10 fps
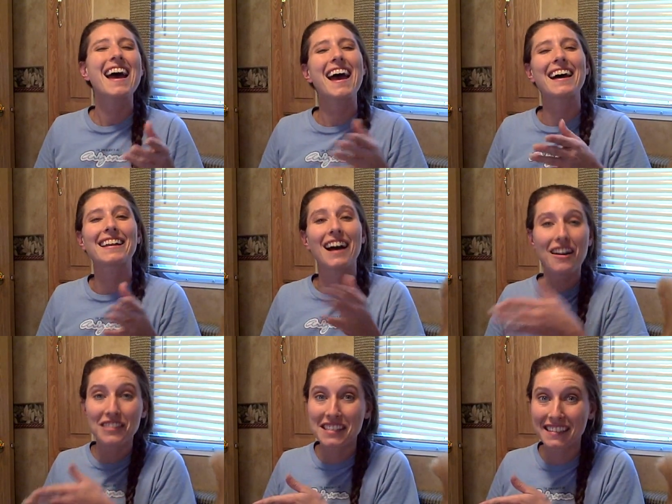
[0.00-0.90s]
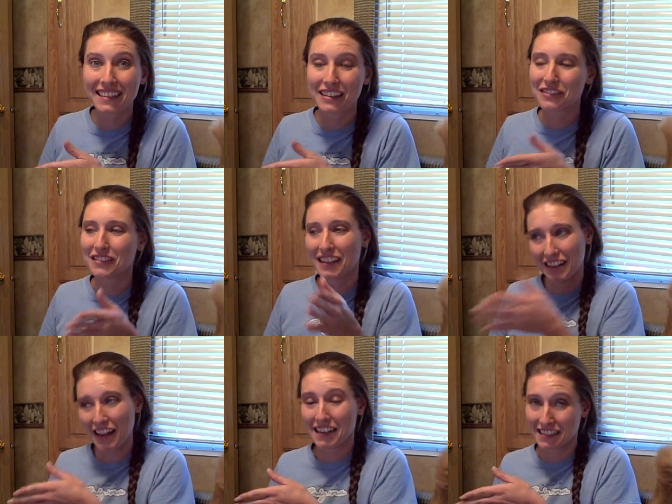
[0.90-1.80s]
And obviously,
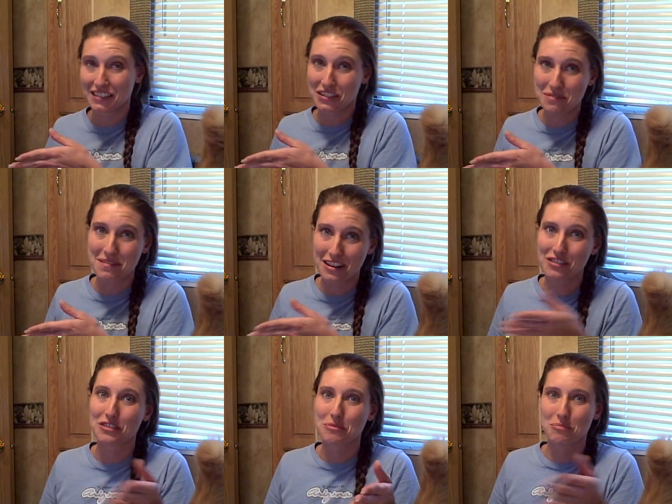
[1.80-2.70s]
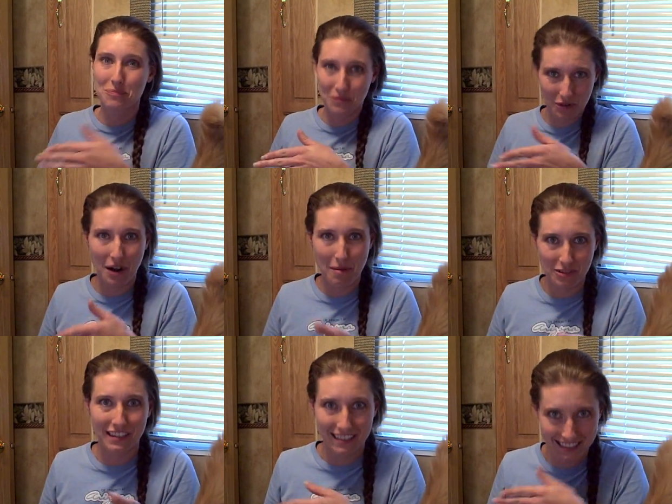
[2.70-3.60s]
as an exterminator, your
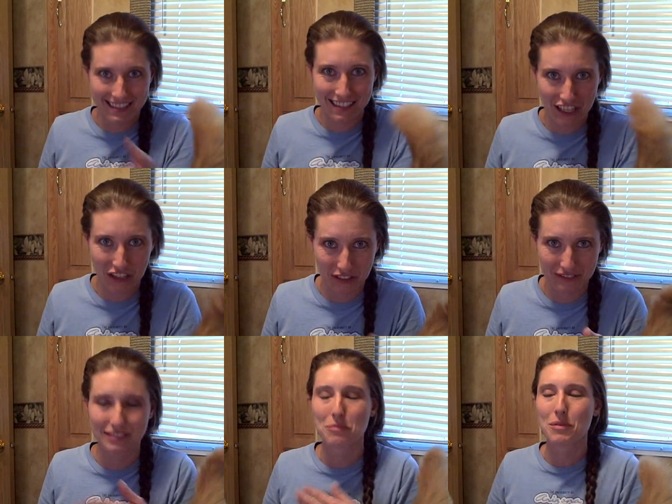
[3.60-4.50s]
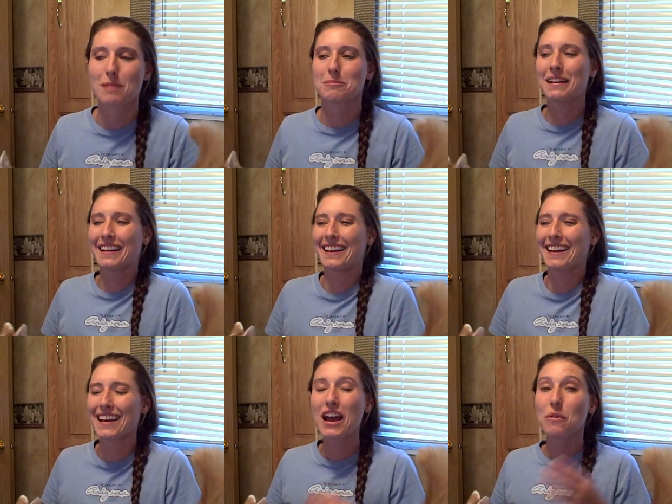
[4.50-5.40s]
object is to kill the problem,
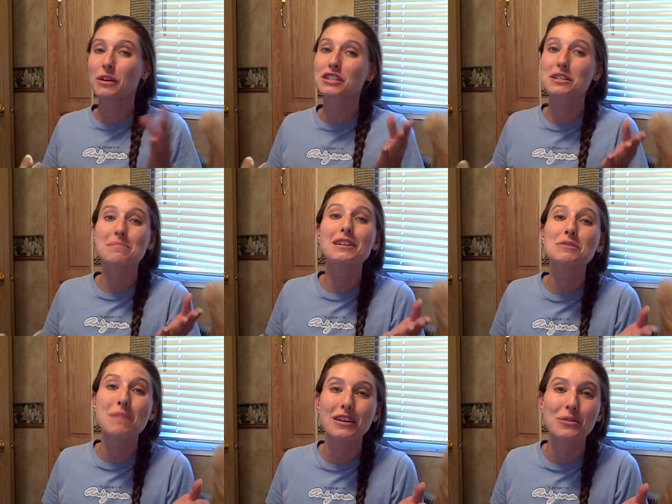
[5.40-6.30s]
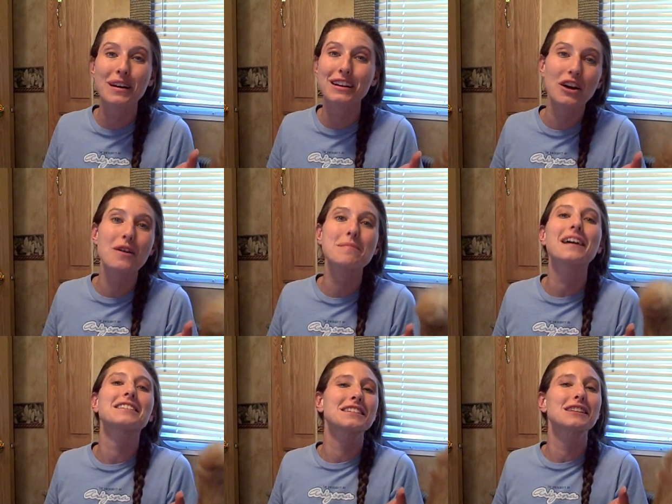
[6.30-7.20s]
which is a much better way to go
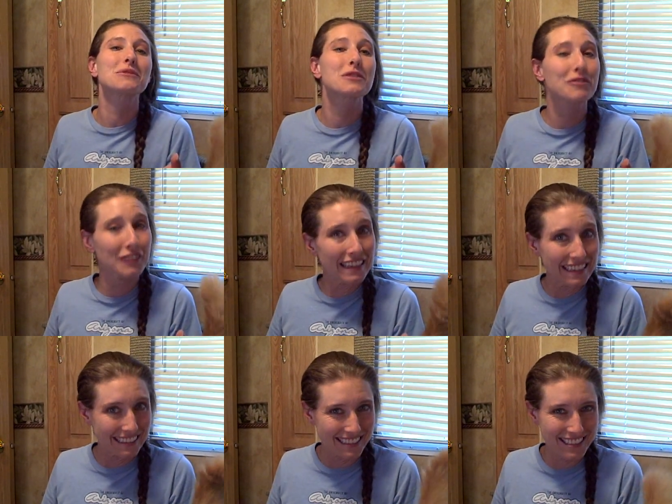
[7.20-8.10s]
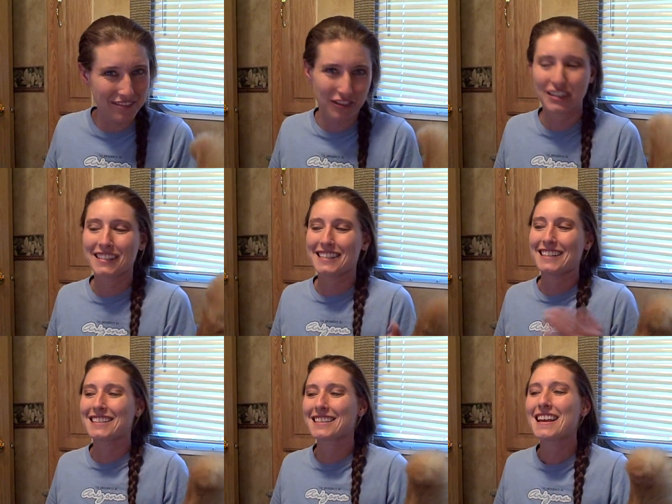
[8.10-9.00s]
about dealing with fleas, for
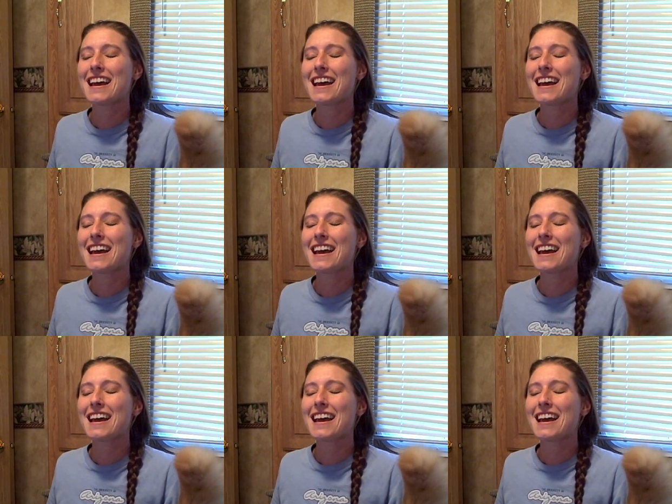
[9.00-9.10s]
instance.